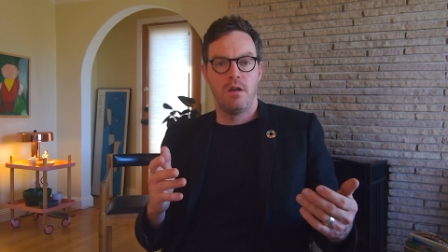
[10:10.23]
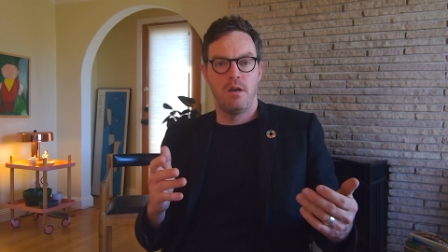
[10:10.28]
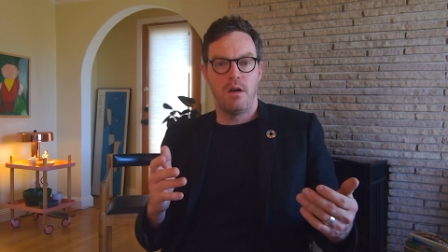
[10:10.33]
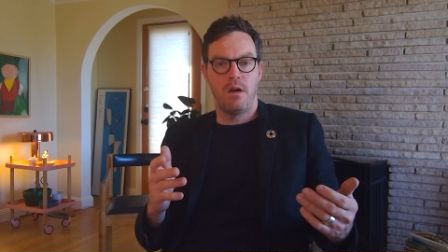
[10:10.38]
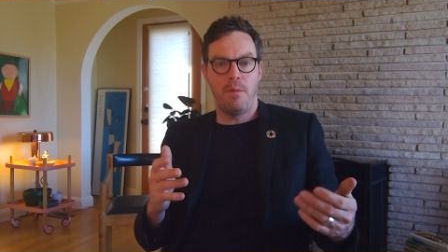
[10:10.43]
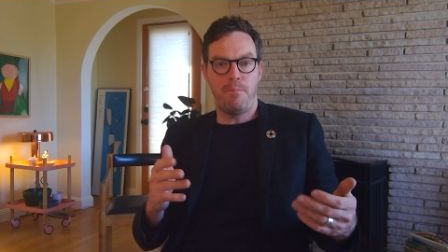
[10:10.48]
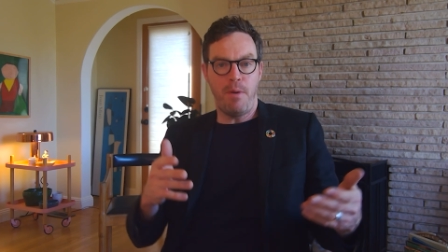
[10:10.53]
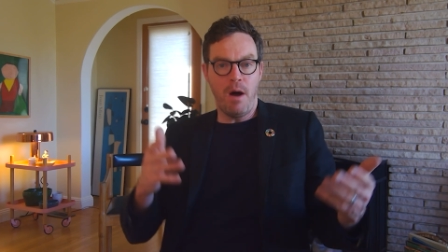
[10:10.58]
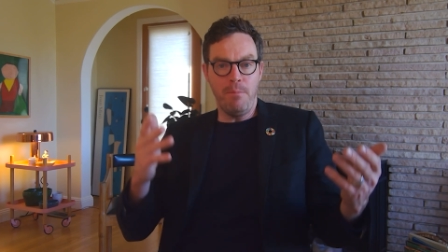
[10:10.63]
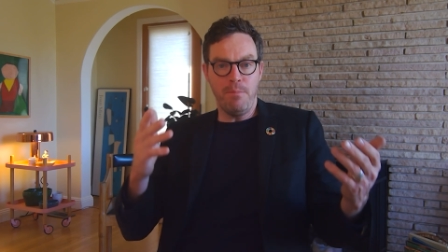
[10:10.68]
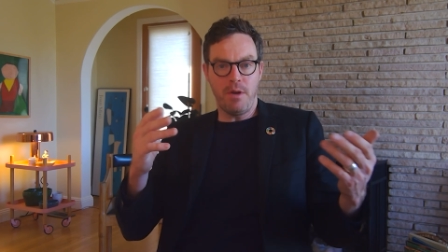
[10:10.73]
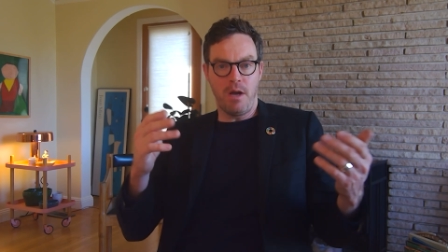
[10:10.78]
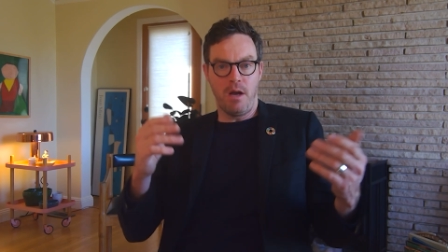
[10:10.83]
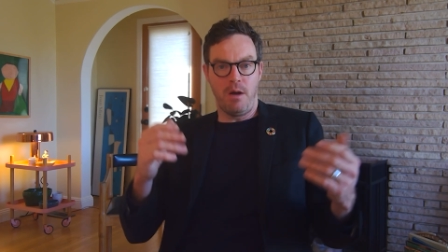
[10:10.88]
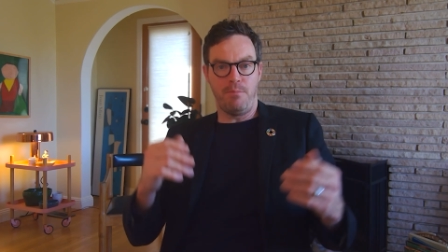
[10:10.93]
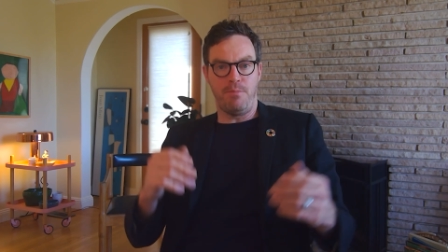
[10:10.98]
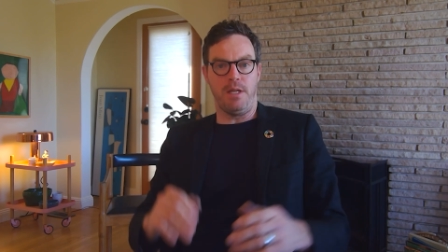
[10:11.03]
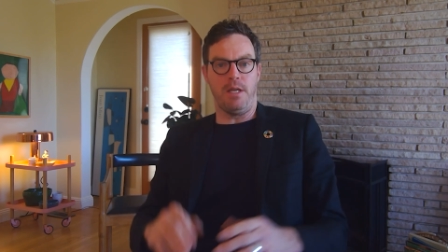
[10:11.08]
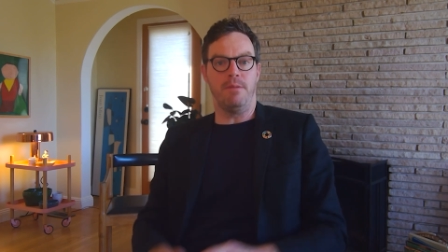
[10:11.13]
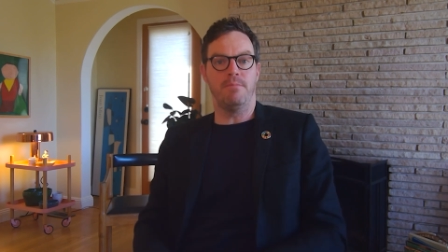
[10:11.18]
a pump
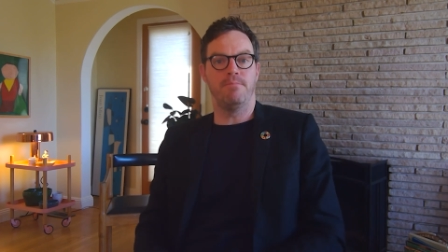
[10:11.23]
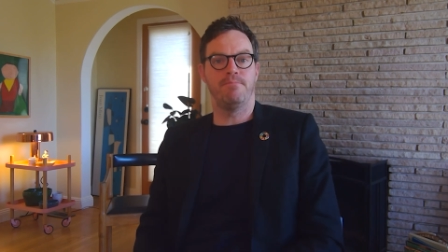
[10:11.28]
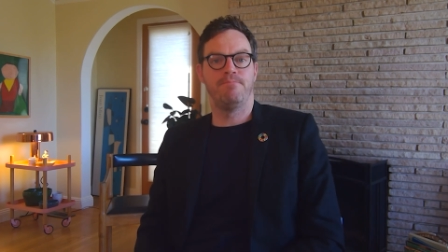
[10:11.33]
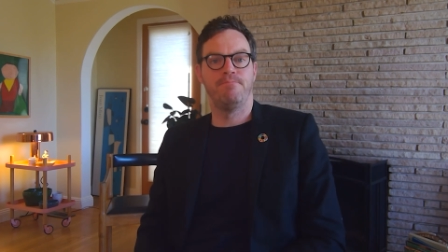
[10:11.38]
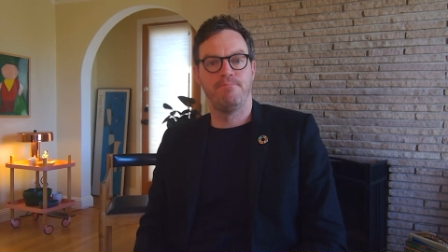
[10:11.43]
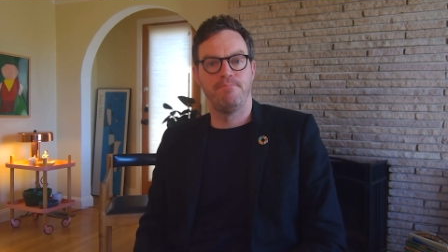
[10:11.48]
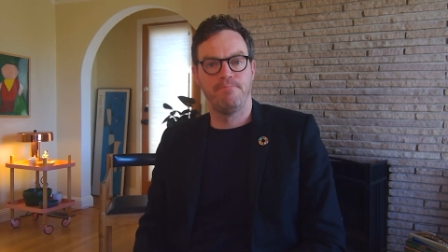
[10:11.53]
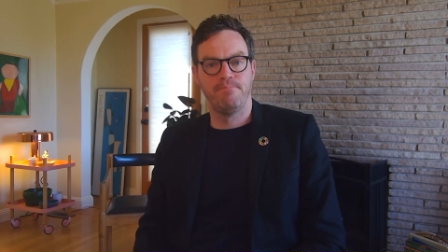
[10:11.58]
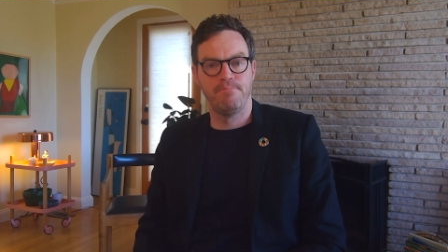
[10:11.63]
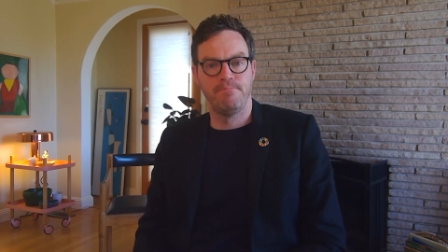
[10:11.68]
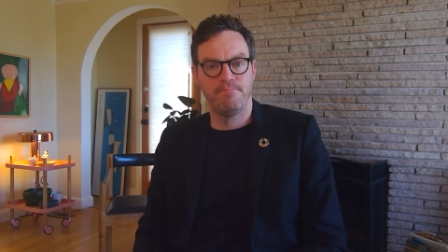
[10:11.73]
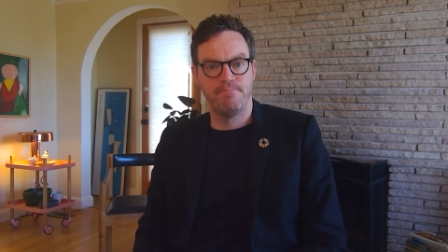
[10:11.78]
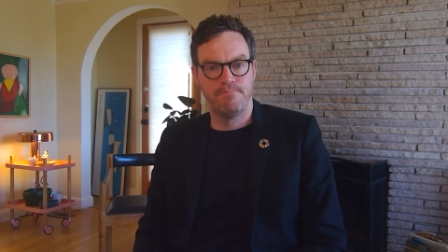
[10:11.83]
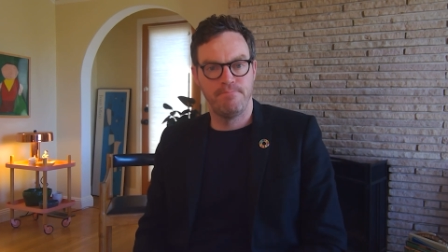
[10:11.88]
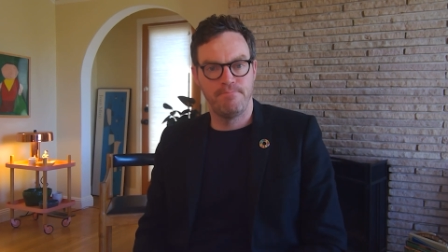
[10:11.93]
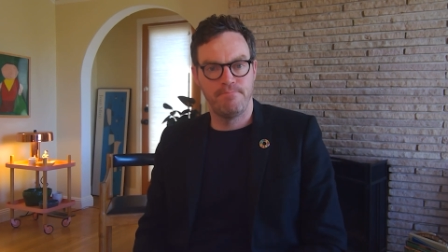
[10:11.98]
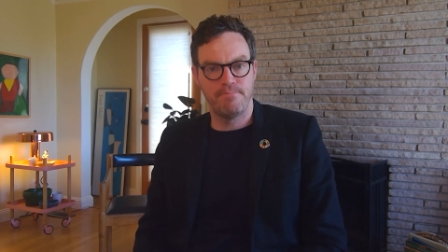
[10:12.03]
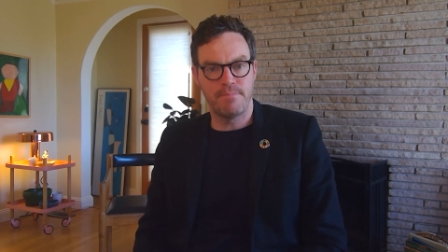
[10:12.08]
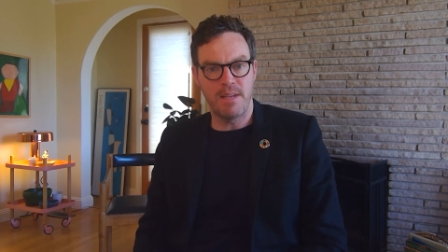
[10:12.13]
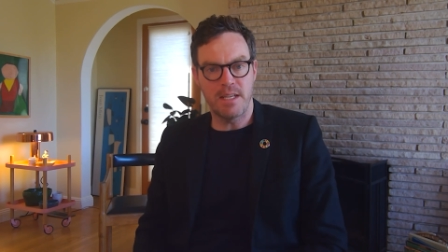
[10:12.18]
company,
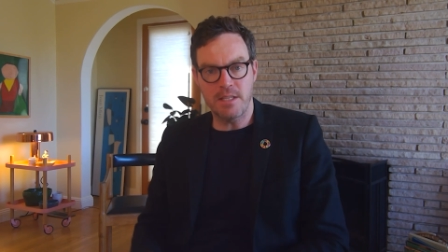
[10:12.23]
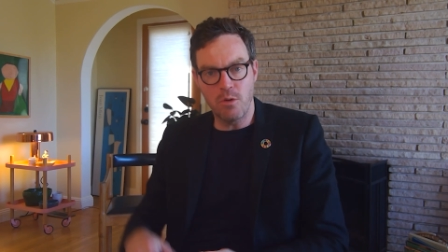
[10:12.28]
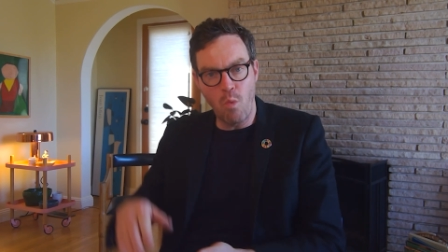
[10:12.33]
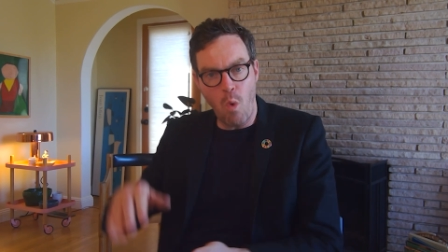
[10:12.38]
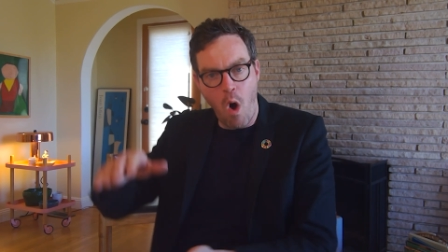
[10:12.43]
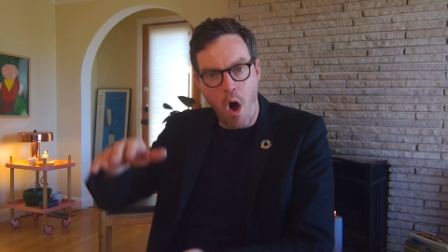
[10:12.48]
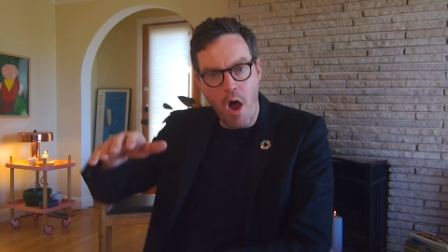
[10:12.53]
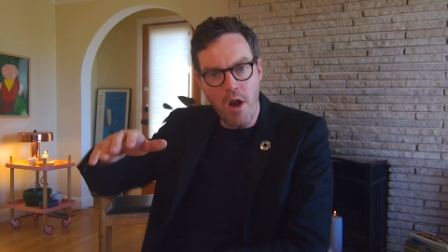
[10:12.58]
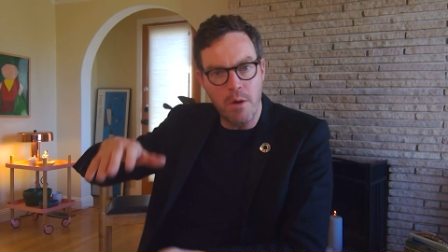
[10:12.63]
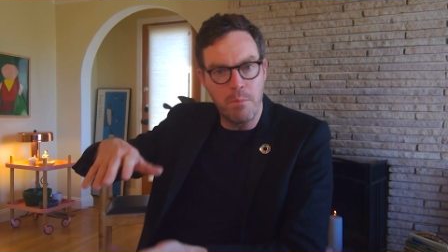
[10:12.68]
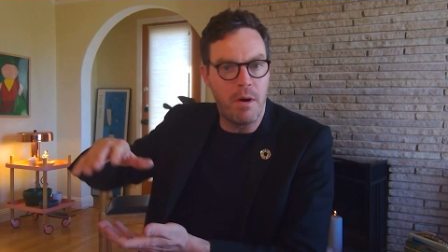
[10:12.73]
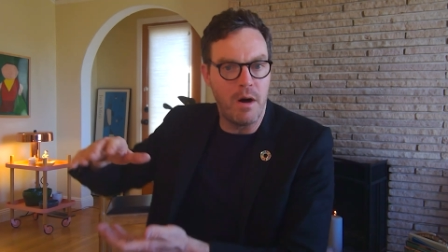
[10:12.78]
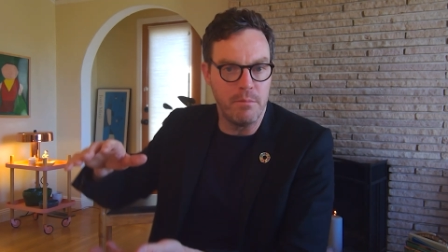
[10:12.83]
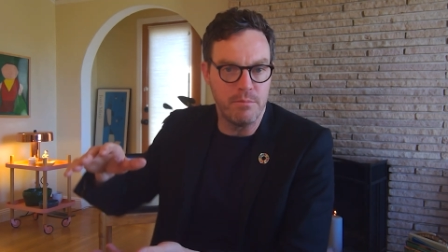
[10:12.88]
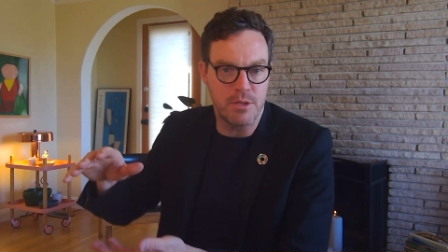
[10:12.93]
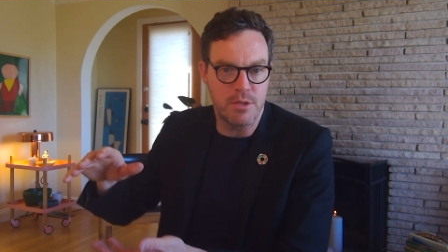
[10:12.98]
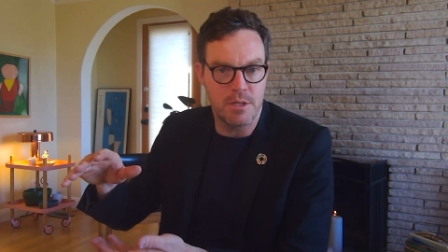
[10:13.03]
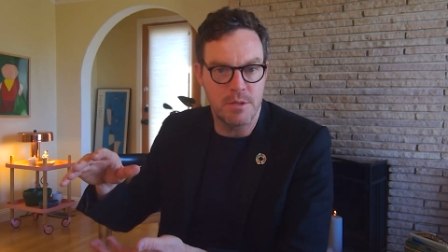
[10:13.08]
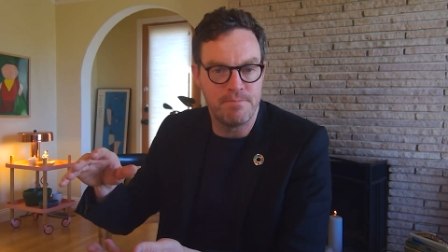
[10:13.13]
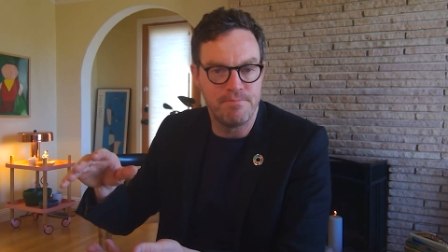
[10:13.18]
as in water
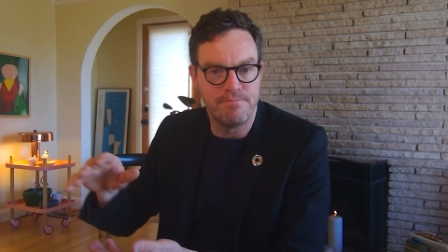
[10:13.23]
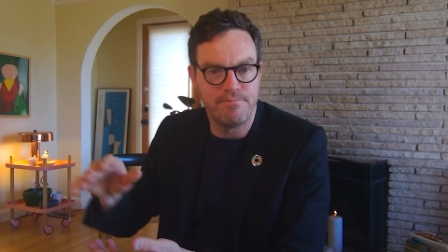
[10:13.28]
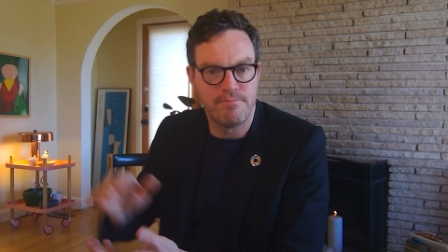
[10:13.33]
pumps.